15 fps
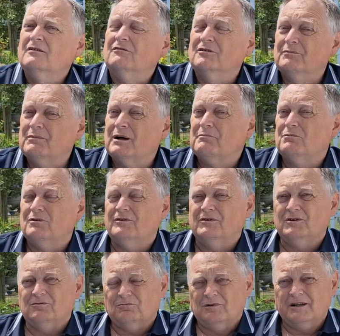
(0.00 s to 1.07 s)

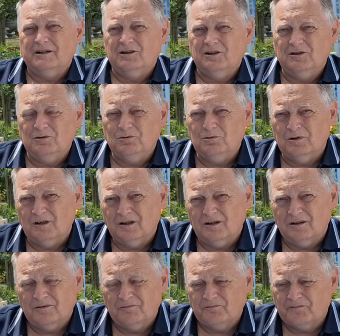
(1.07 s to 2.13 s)
remembering that when
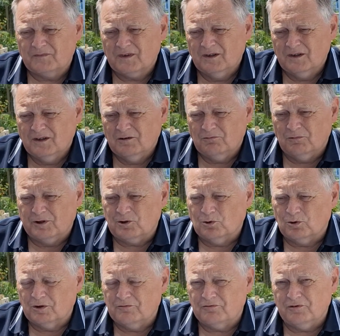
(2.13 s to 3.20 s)
you
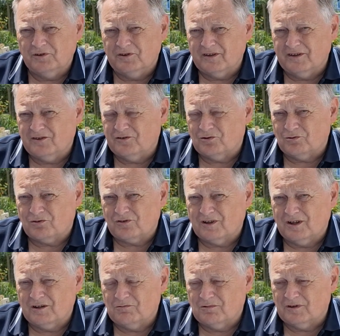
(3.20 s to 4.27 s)
recording through a digital
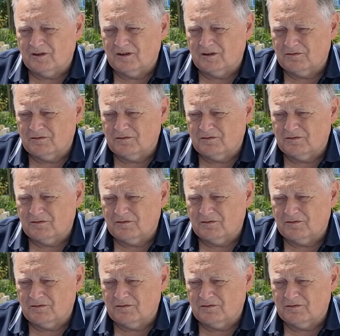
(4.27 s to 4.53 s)
scope with